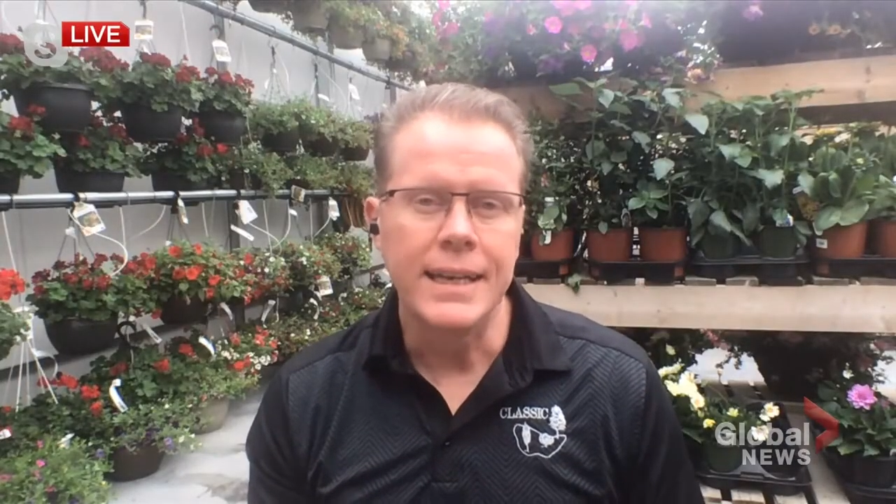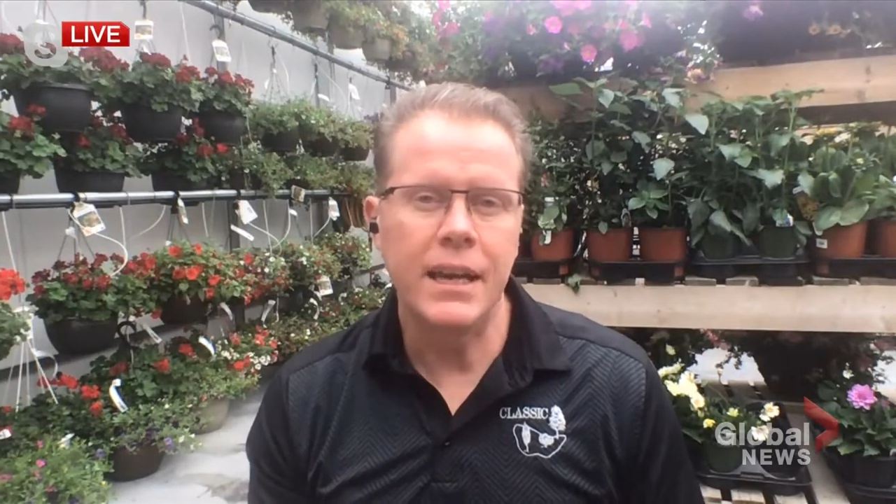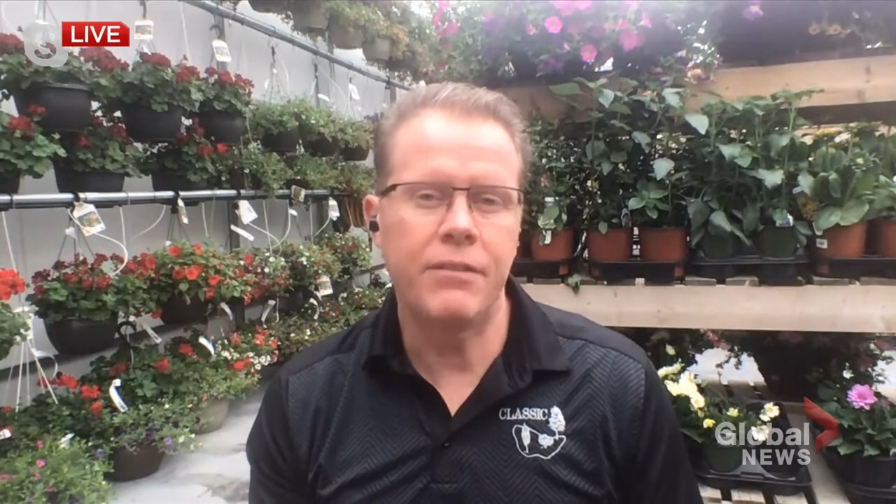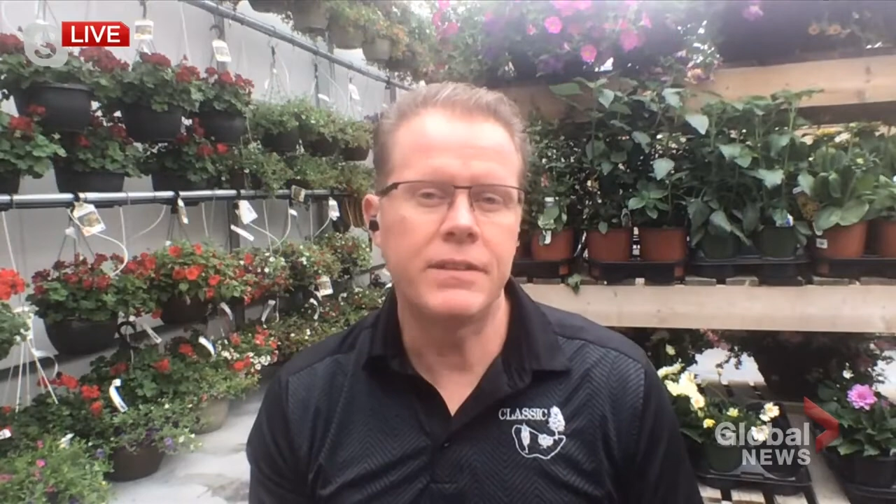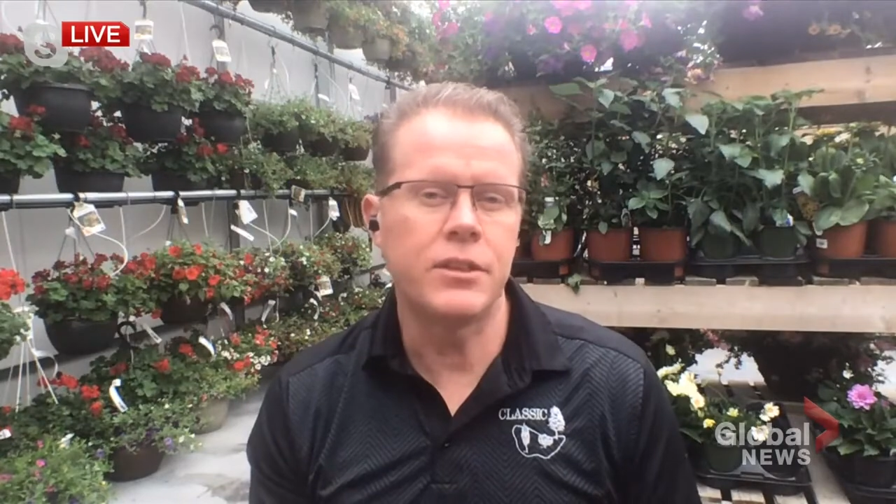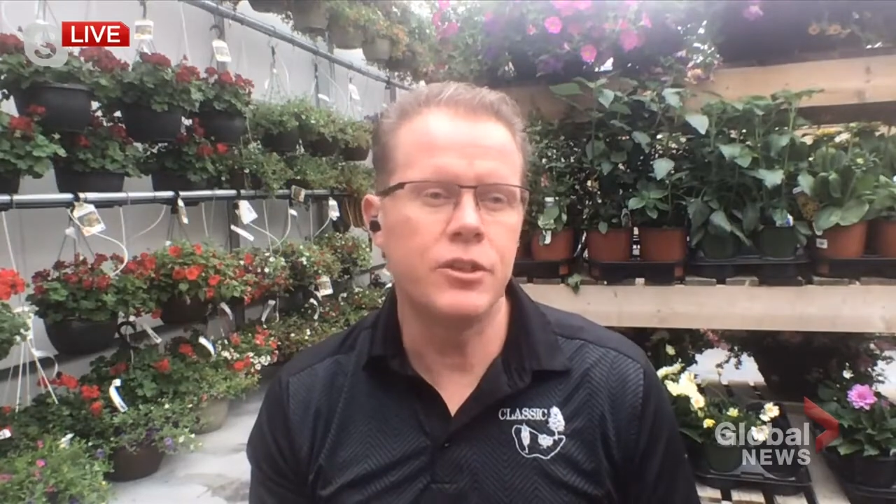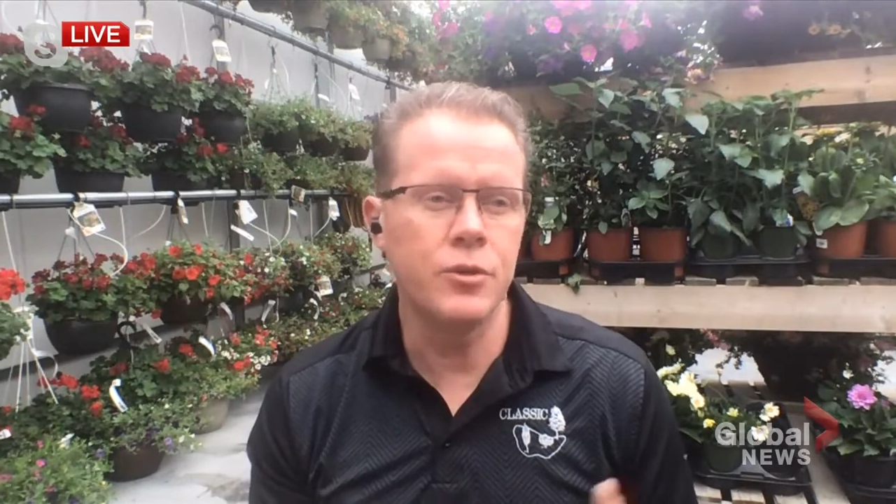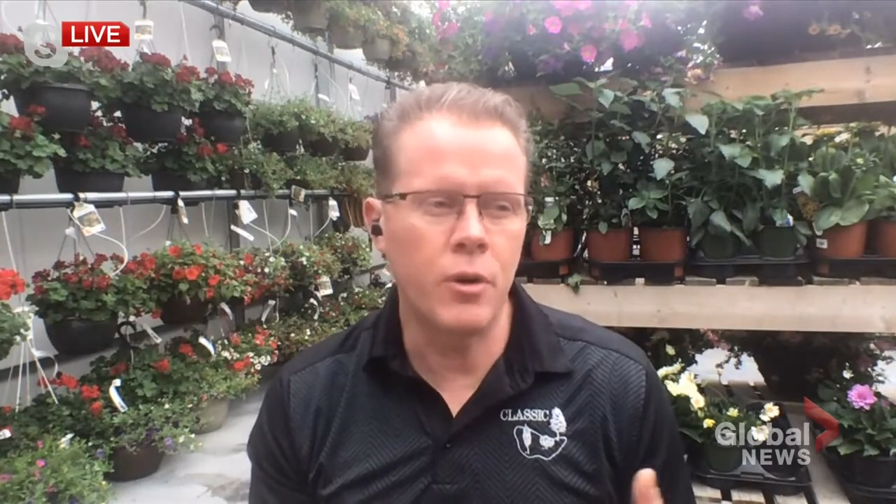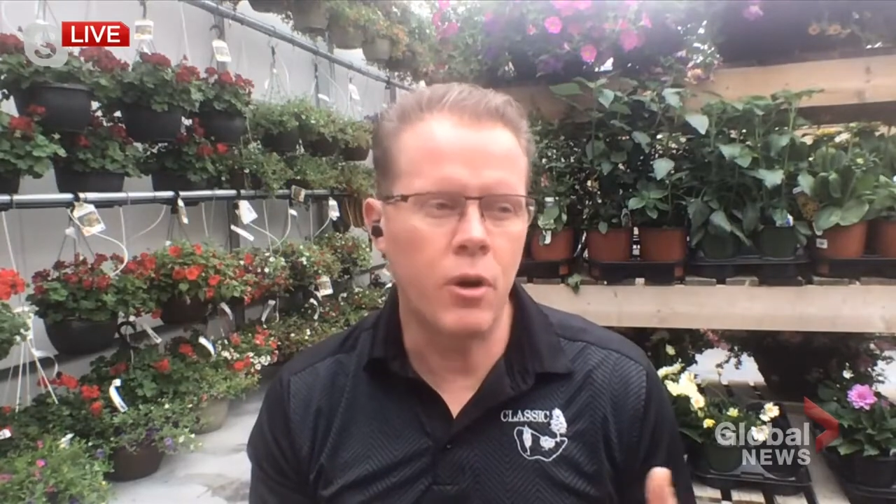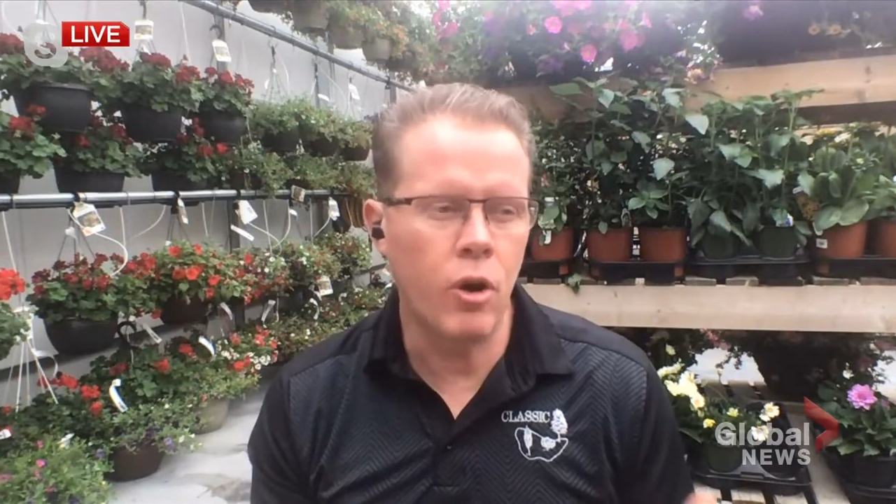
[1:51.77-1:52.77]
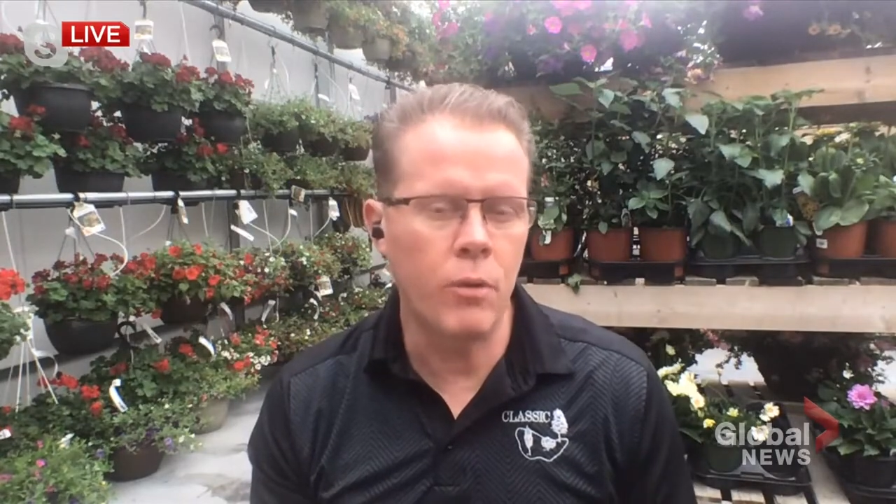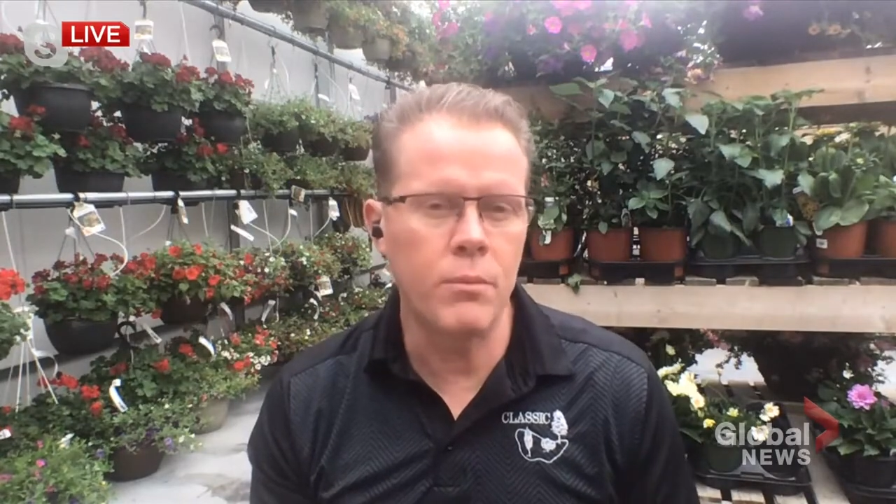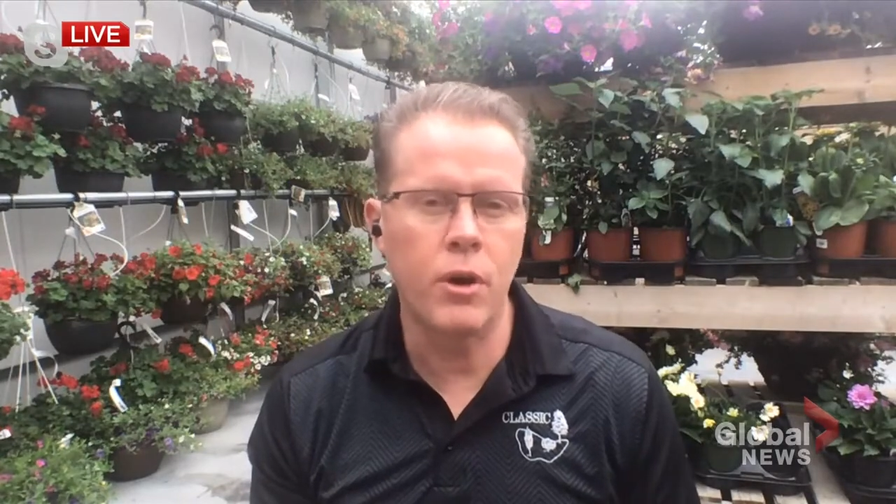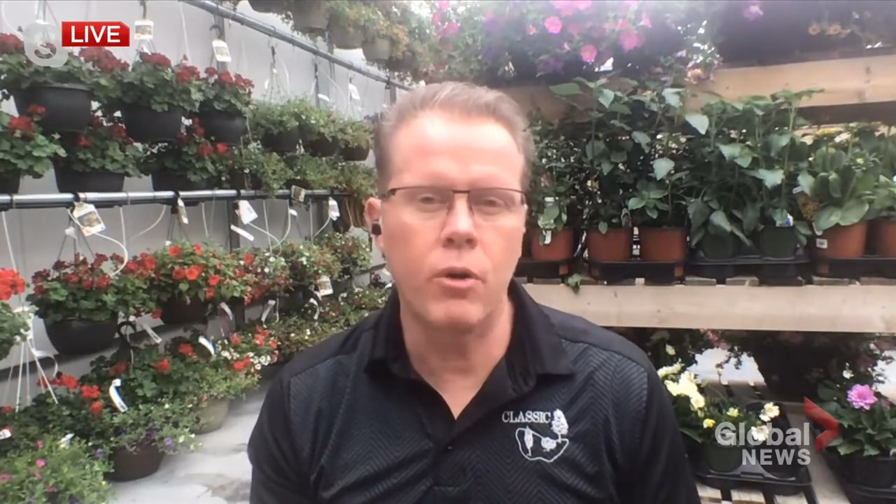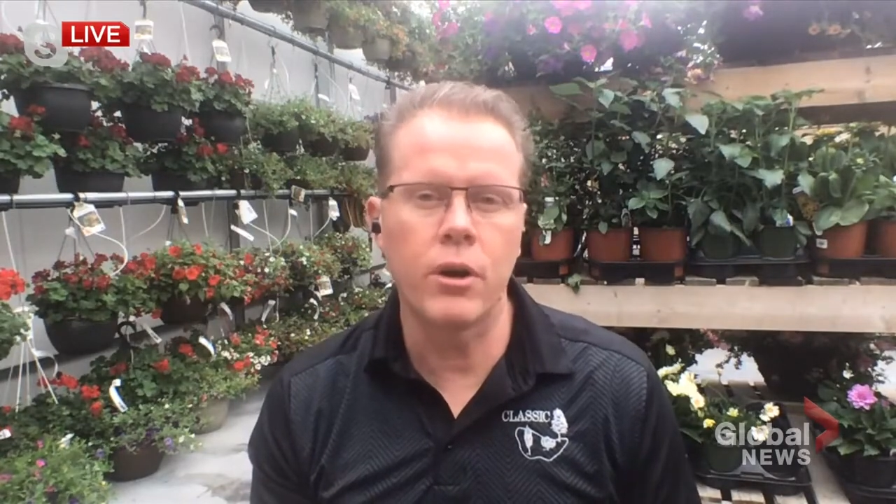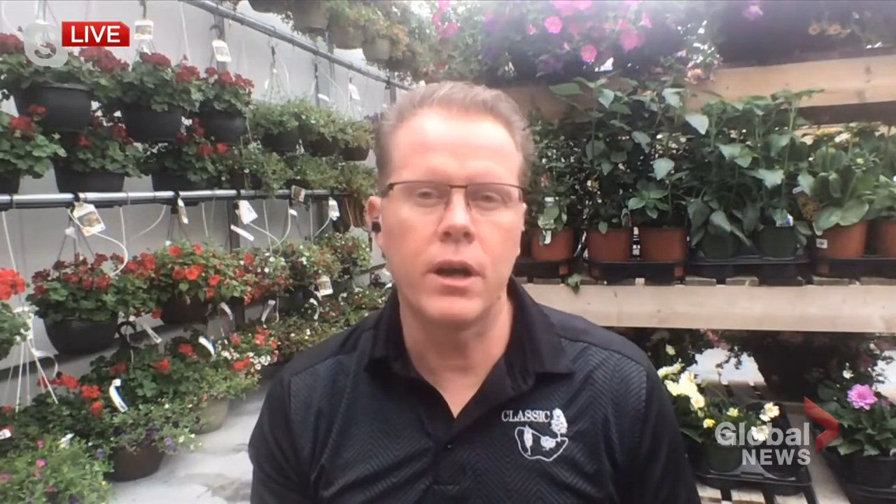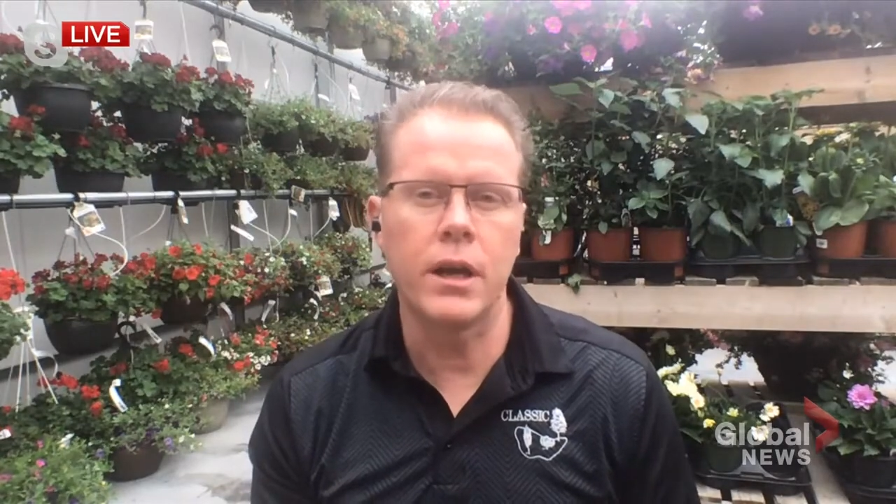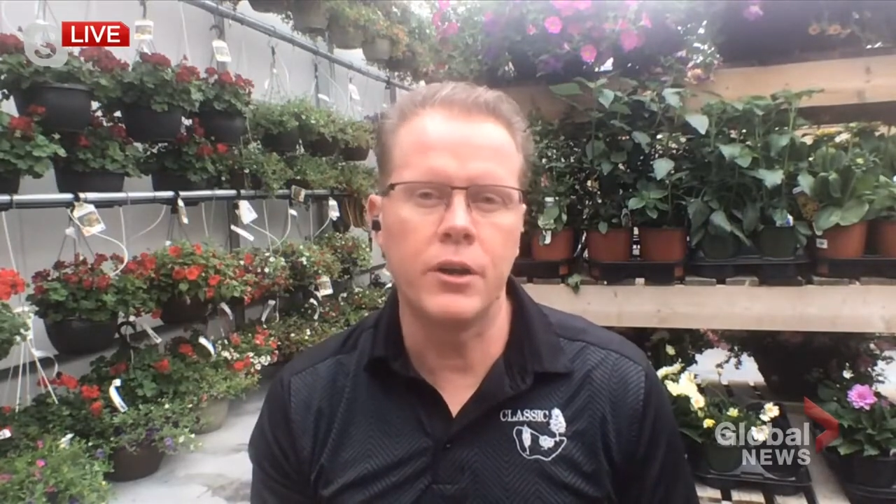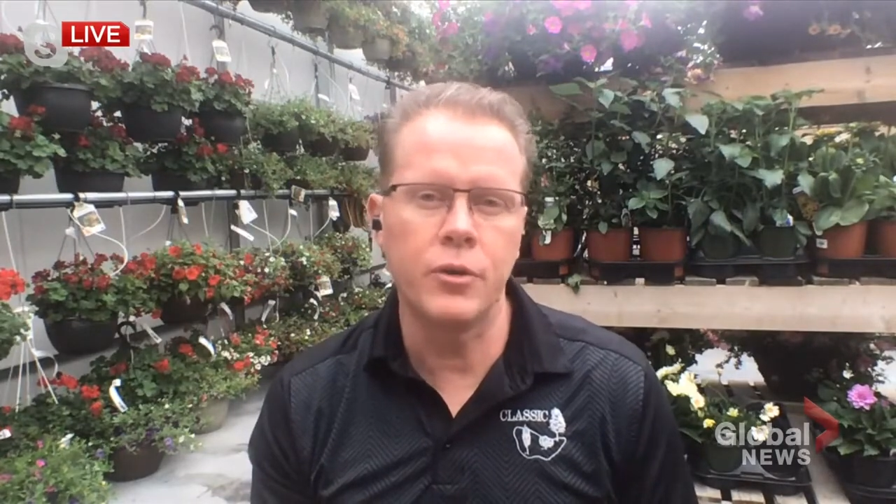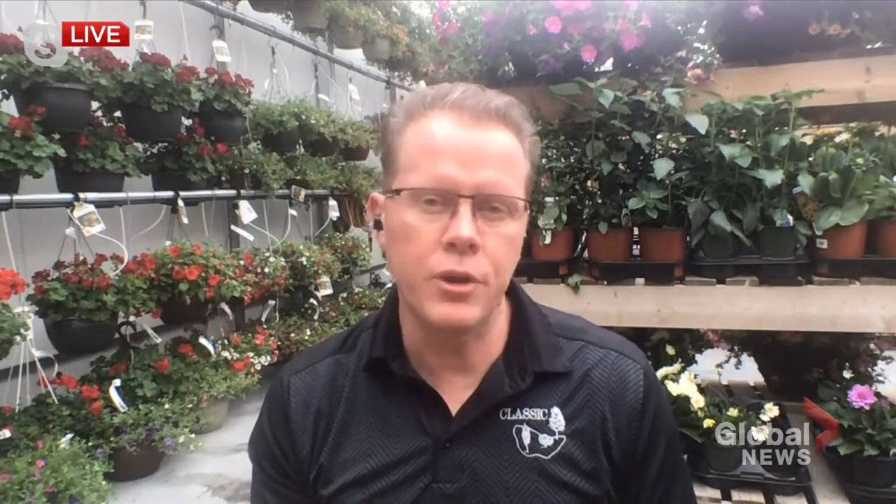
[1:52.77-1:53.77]
If it's a new home, though, or
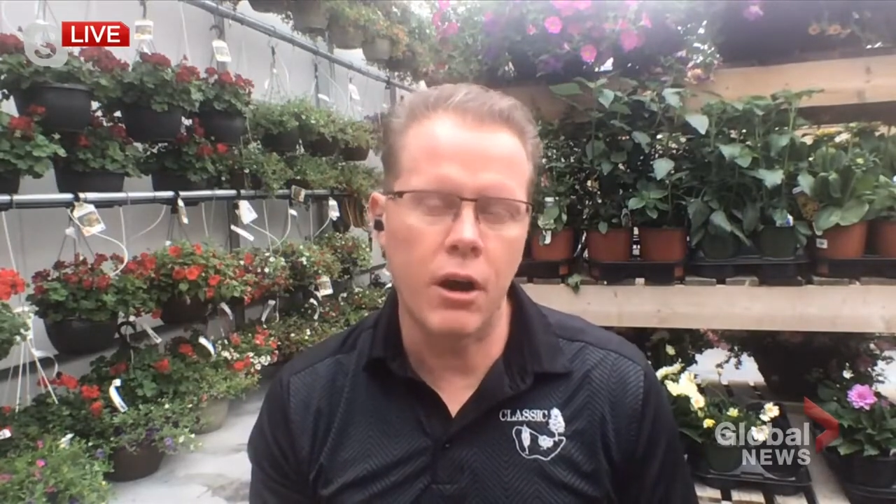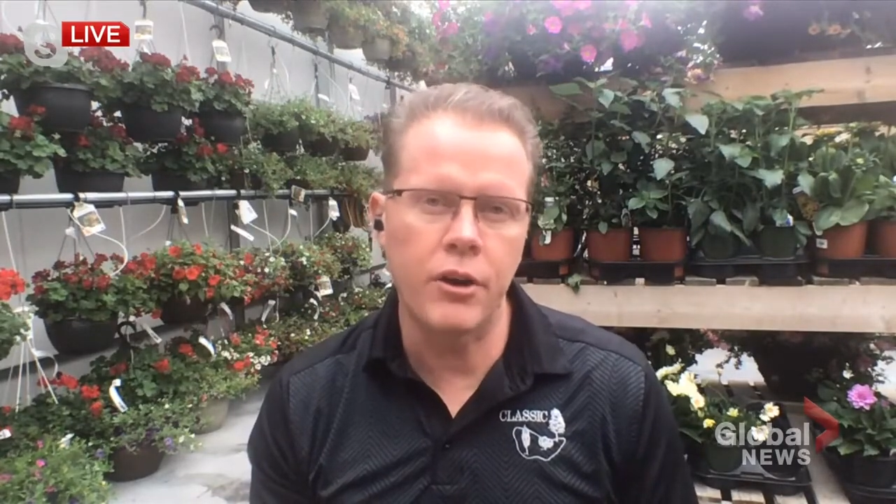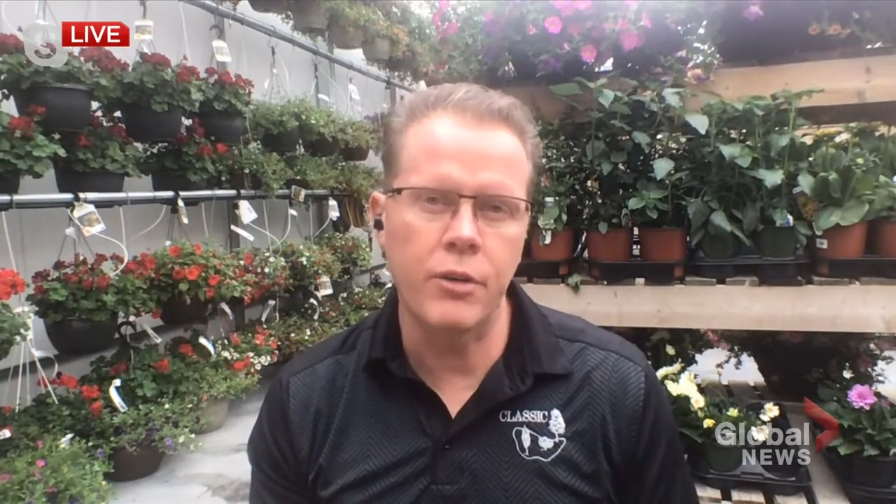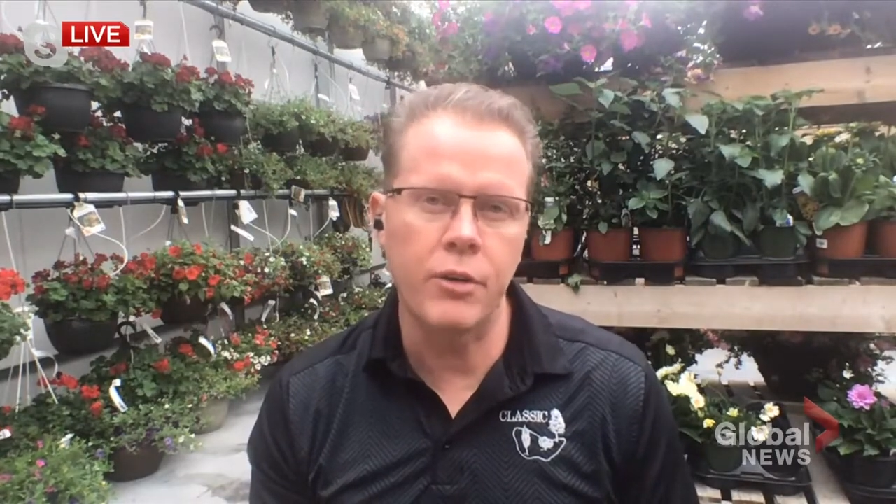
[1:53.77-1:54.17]
a new yard,